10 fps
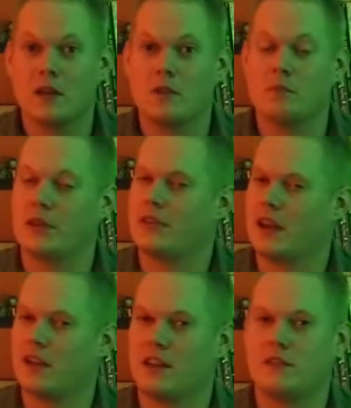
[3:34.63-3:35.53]
But
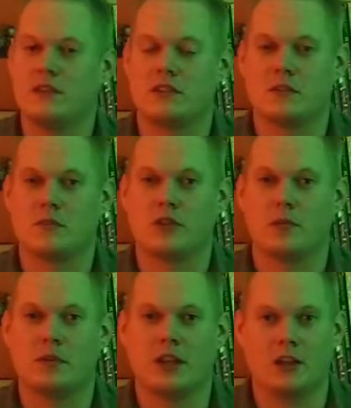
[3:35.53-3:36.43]
that gives you some
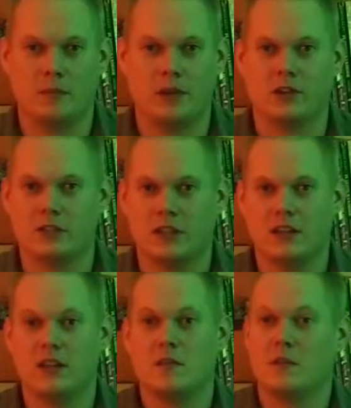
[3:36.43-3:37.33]
replayability,
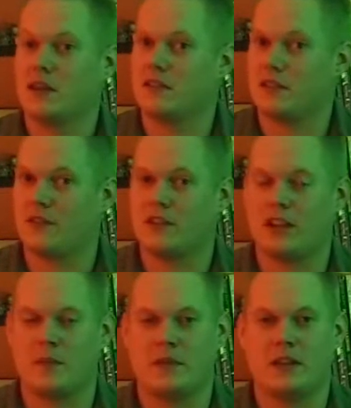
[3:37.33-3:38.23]
because every
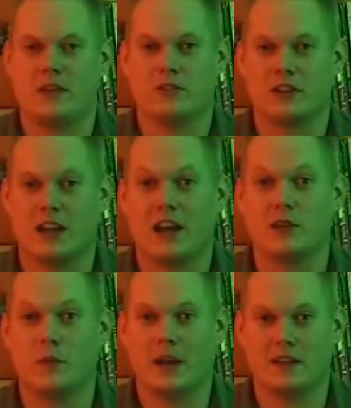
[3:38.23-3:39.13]
time an elder
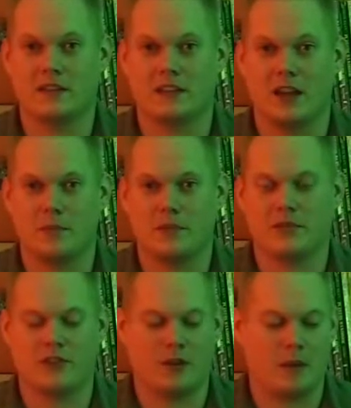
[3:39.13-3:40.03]
god wakes up
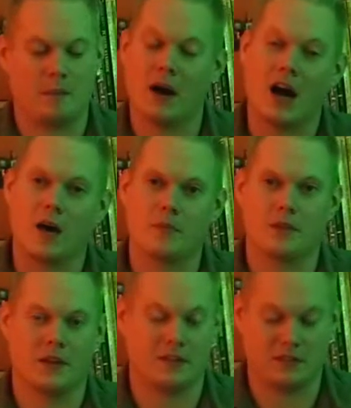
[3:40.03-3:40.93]
from a pop,
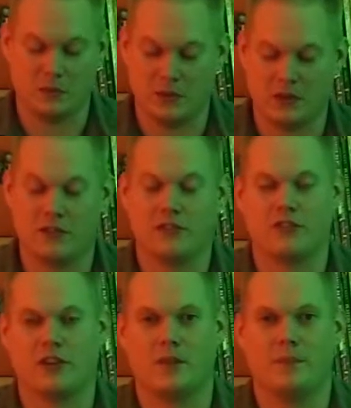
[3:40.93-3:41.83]
as you would
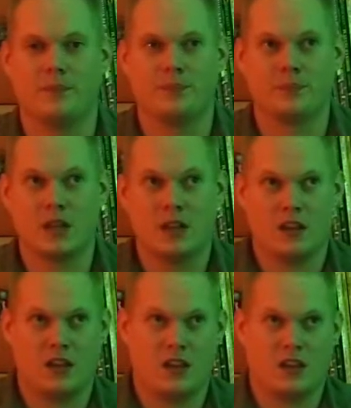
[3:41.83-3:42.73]
from
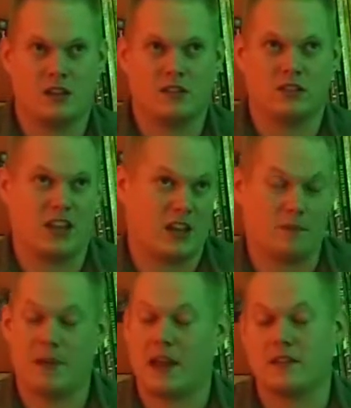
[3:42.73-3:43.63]
like
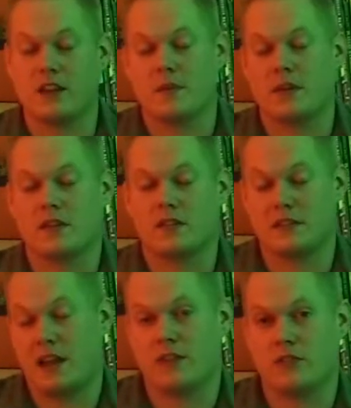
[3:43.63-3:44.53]
Pandemic
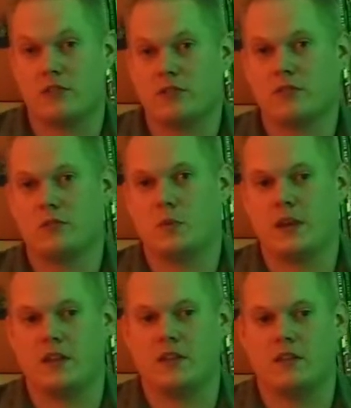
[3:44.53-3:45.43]
Standard,
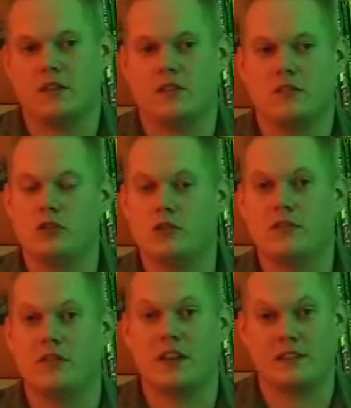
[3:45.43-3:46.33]
when new
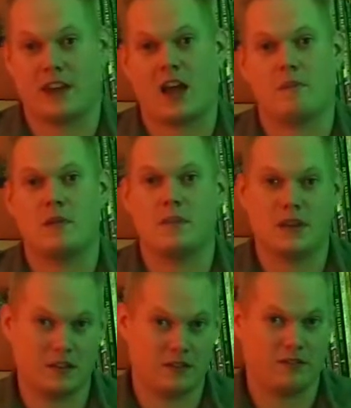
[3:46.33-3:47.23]
events happen
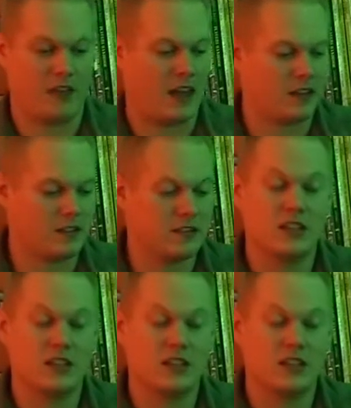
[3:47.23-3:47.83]
because of that,